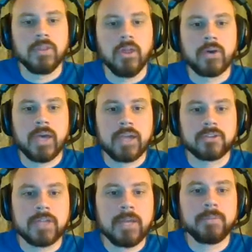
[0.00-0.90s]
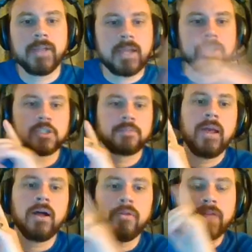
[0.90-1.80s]
Okay, so they played a
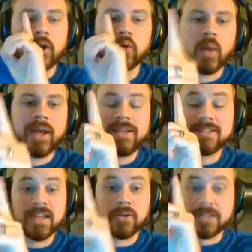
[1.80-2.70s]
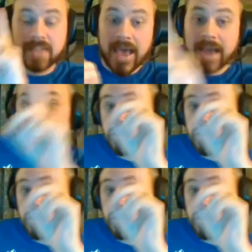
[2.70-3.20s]
spell that readies their attack.